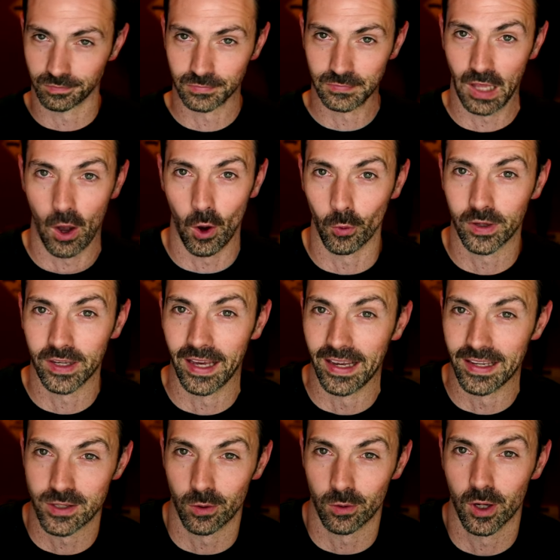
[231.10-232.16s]
Okay,
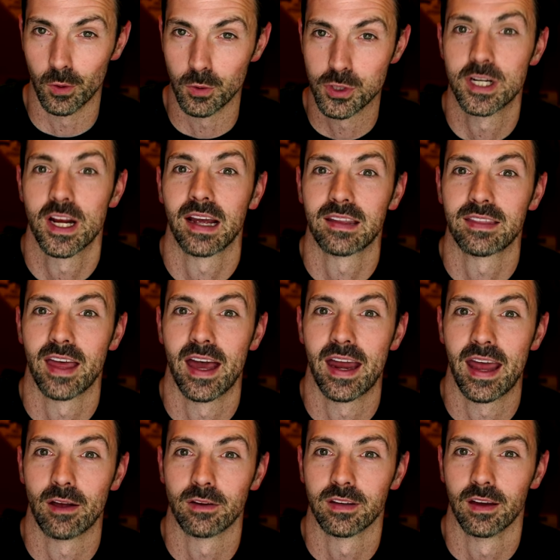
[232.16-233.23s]
so go check that
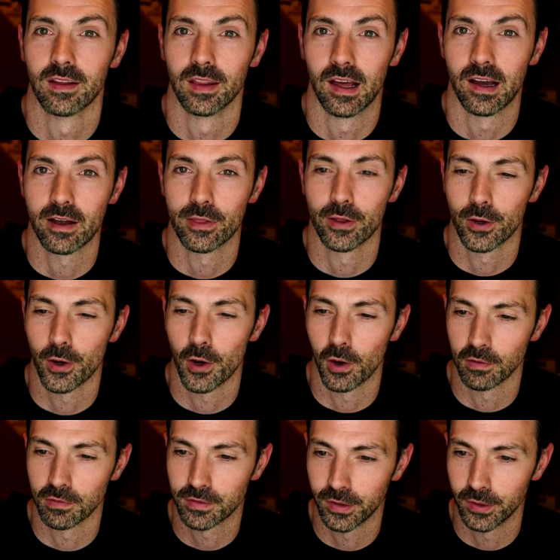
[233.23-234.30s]
out to unlock the
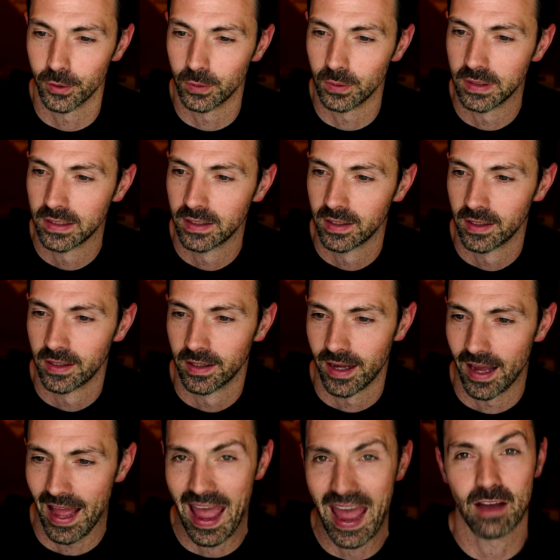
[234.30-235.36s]
CARV.2.
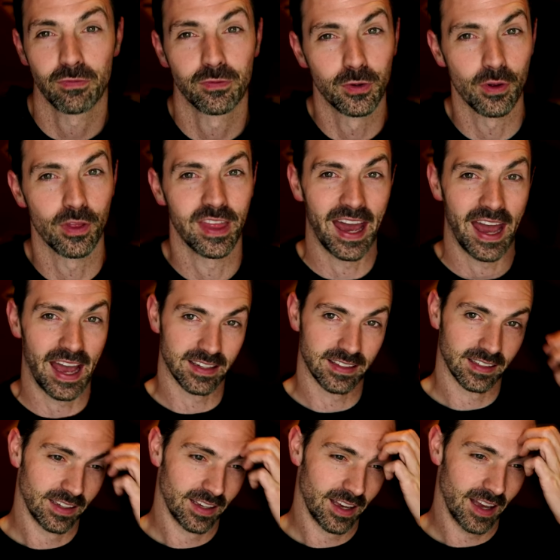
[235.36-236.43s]
After that,
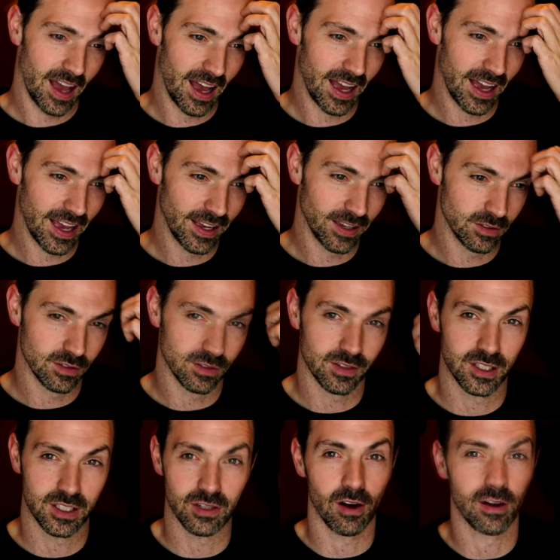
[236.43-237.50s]
I
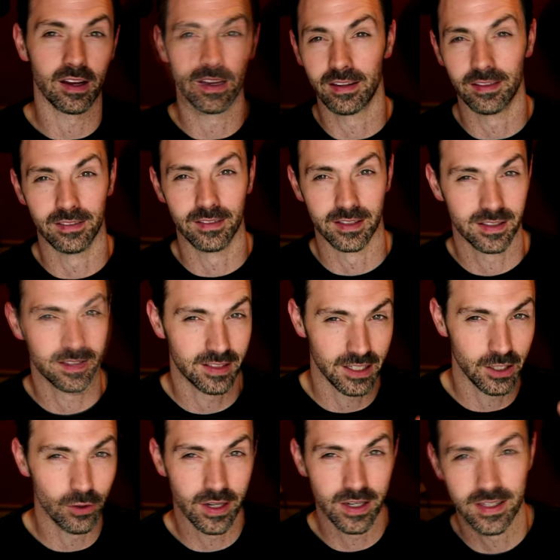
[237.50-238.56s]
started the
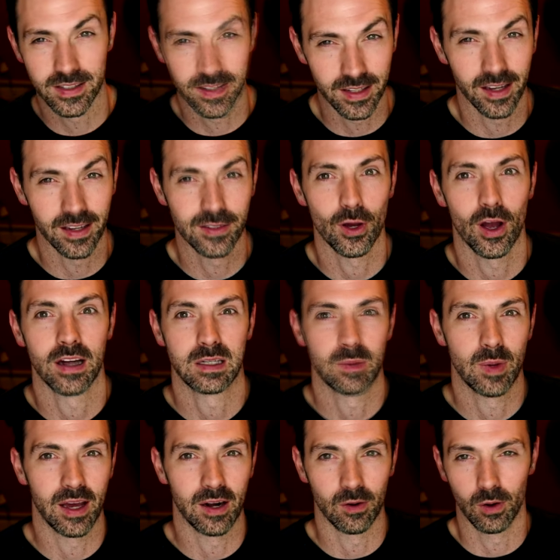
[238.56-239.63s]
series that I talked
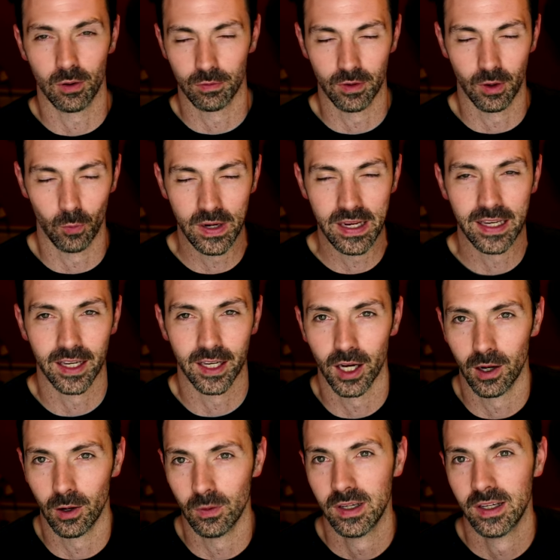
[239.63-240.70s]
about a, a week
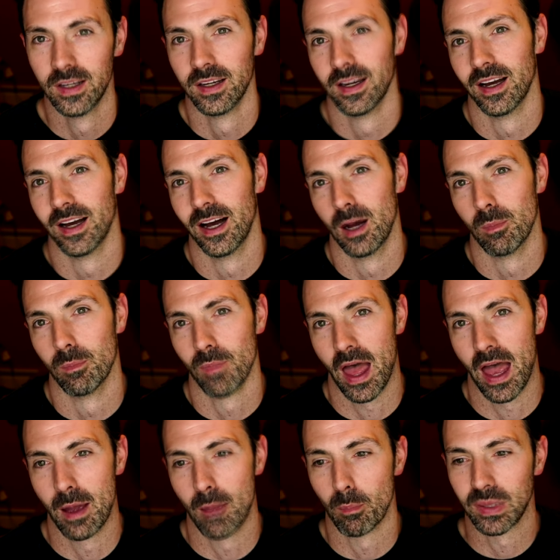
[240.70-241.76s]
ago. Um,
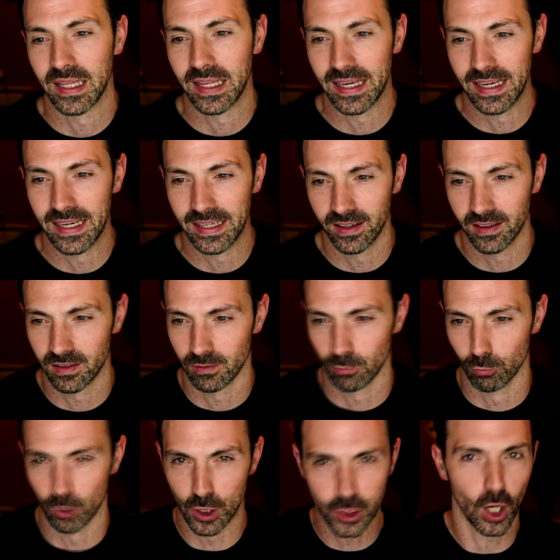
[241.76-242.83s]
I am playing
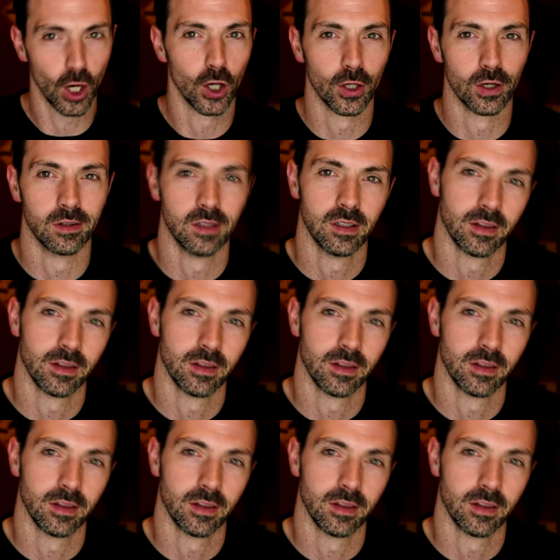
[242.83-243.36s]
Returnal,